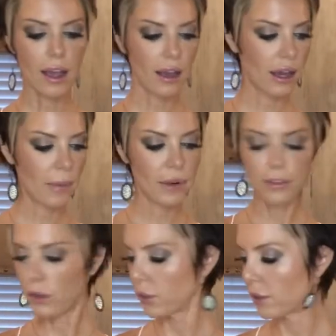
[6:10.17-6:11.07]
I'm gonna throw
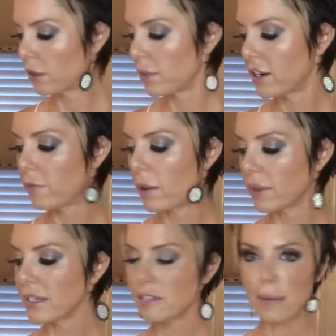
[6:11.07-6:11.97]
a little bit of pumpkin
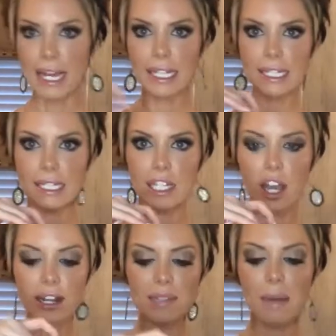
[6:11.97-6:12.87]
spice, not
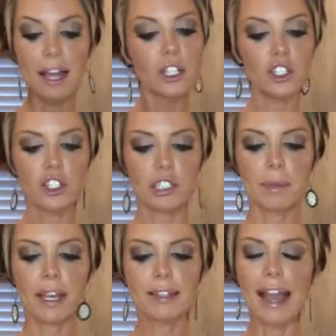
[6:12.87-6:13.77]
as much, just
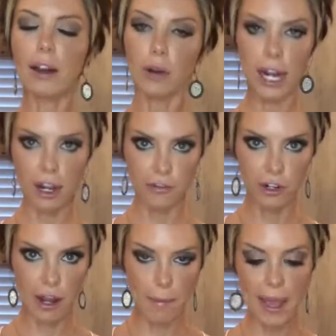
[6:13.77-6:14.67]
because I don't care for
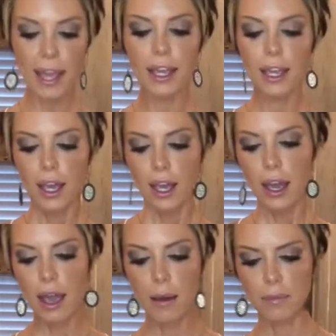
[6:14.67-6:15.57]
nutmeg.
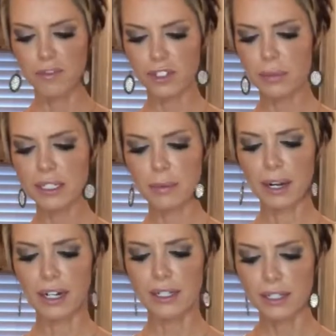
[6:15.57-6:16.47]
For some reason I'm kind of
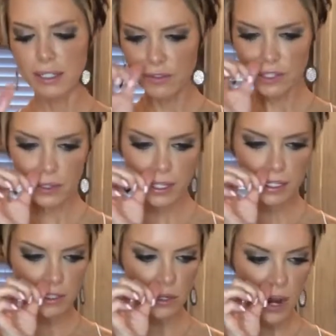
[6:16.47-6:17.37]
sensitive to it.
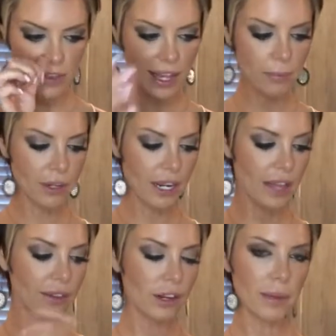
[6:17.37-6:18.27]
So I like putting a
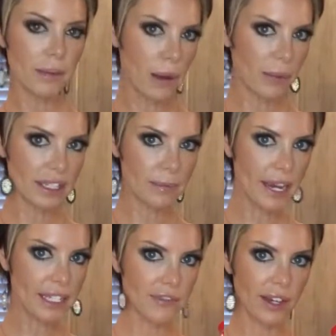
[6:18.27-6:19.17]
little bit of pumpkin spice
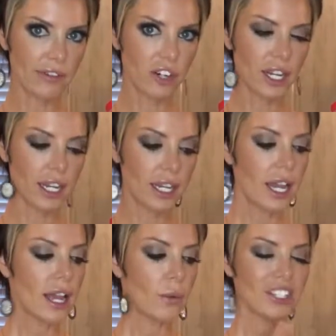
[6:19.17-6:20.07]
flavor in,
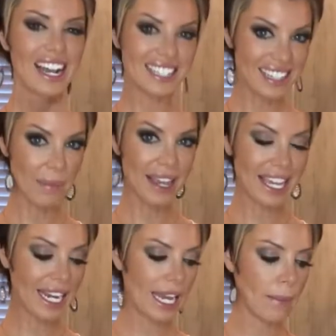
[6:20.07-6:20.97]
which has nutmeg in
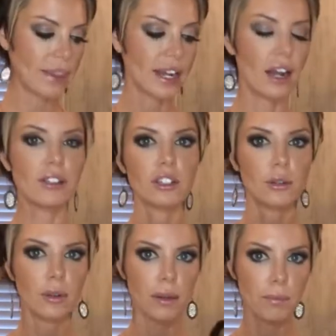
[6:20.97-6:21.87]
it, but then I also
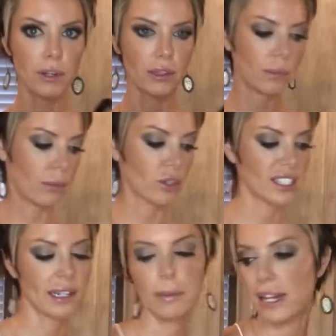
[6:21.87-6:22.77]
put a little bit more
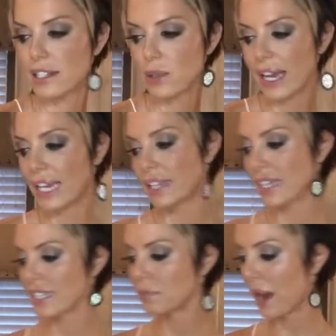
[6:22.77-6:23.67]
cinnamon in so I can get that
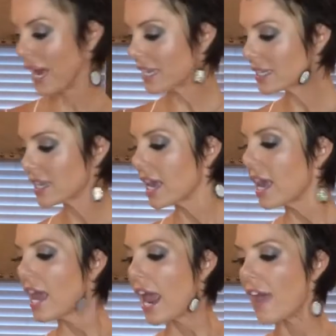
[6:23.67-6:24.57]
spice.
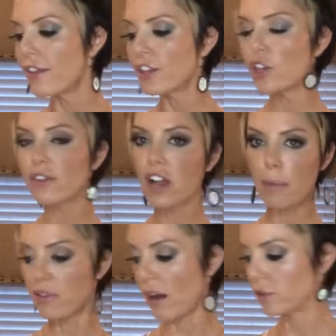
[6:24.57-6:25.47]
And then you have a couple
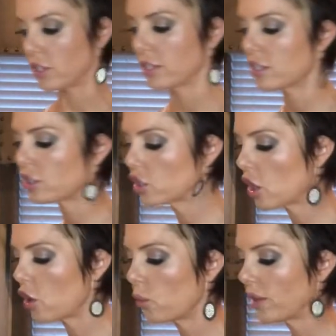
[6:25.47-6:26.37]
options. So
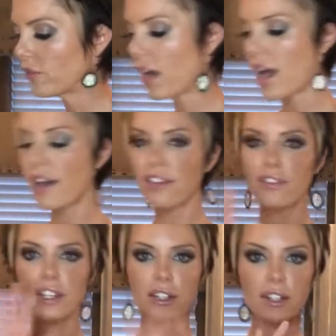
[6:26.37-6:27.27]
we've got the
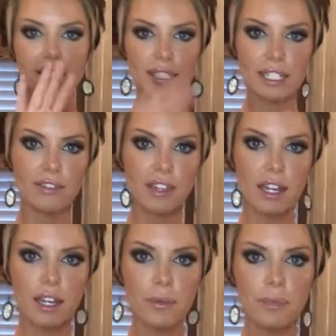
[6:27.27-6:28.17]
vanilla stevia
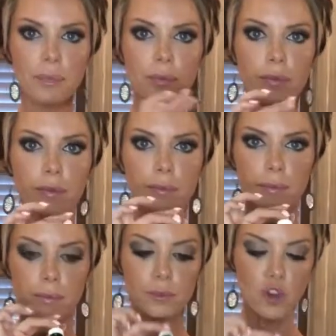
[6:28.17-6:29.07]

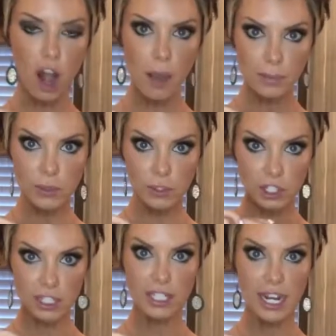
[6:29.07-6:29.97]
drops, which is
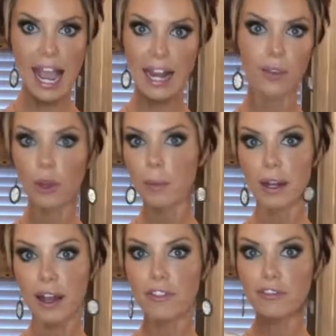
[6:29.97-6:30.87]
gonna add a little bit of
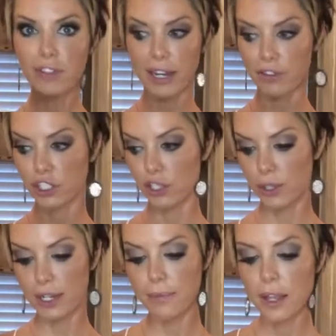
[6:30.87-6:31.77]
a flavor to it.
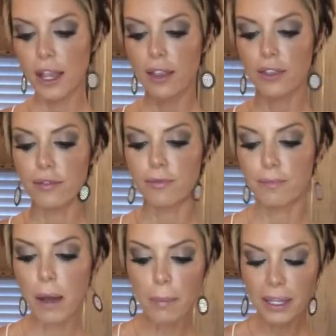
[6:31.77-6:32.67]
The
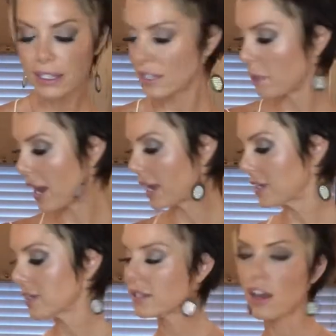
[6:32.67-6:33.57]
pumpkin
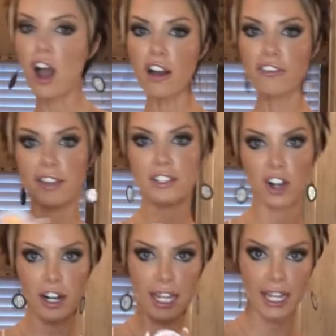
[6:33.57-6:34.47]
spice coffee is
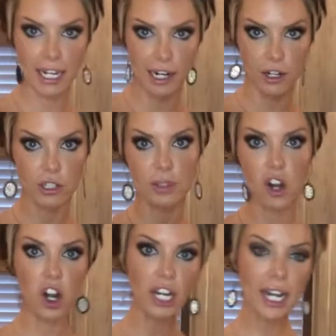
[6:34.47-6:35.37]
already in here. So it's
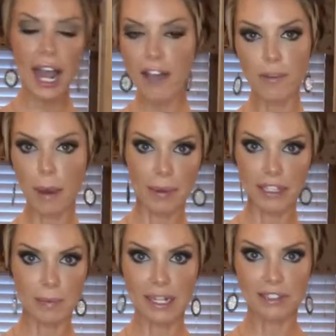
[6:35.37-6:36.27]
already gonna have a pumpkin
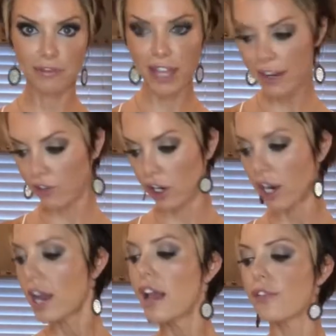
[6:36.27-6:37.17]
spice flavor
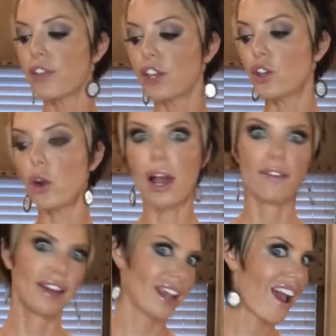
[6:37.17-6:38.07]
that you don't have any
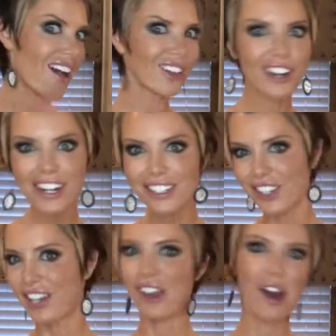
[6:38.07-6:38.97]
calories or any
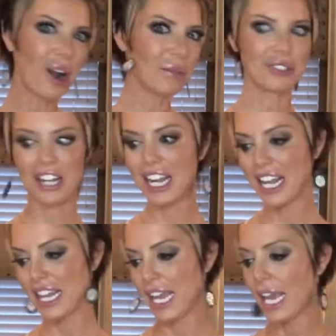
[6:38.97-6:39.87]
carbs or
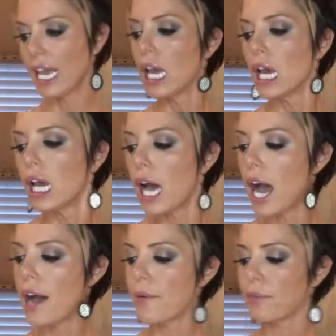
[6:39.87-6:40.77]
anything.
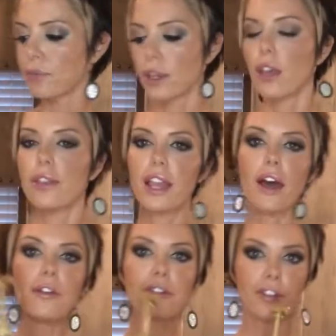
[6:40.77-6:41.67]
The other
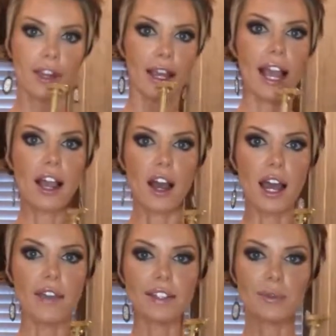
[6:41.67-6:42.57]
thing I got,
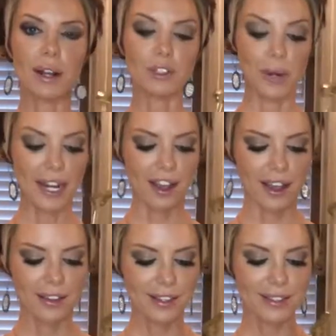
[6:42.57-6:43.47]
this is what I was waiting on,
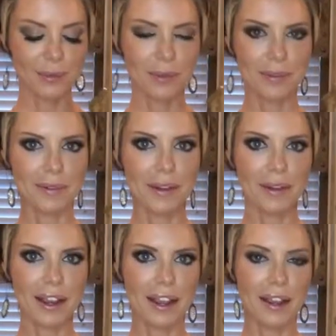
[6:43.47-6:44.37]
this is what
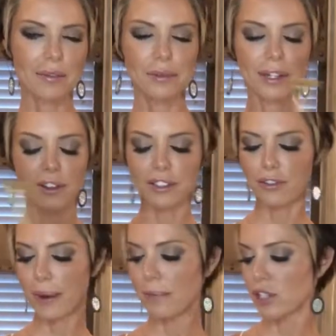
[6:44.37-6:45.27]
I was waiting on from
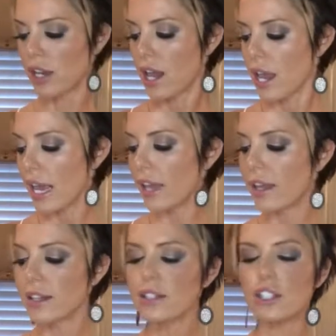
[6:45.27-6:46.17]
Amazon, is
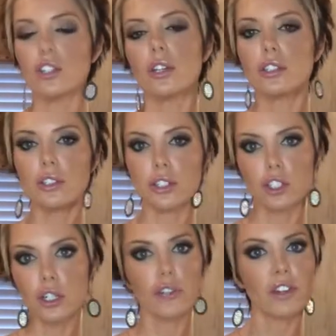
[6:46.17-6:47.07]
you can do the
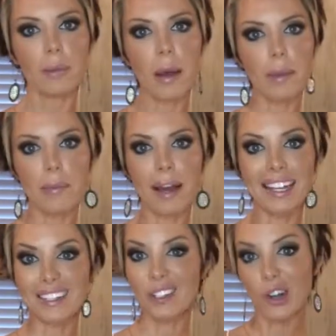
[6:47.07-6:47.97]
sugar-free pumpkin pie
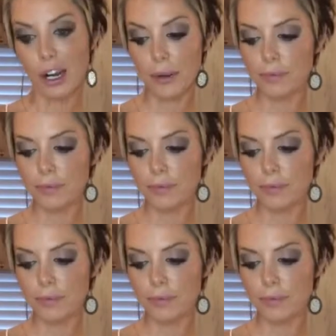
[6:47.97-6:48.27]
syrup.